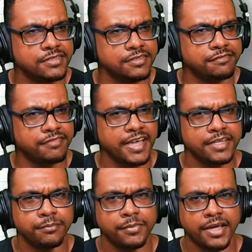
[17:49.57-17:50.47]

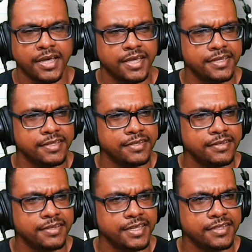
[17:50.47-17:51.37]
divided by
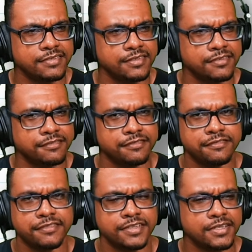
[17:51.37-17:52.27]

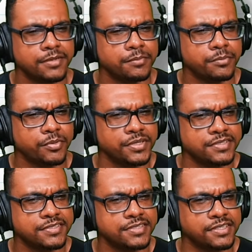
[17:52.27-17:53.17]
negative
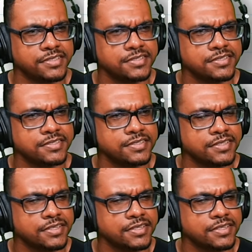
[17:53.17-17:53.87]
0.6,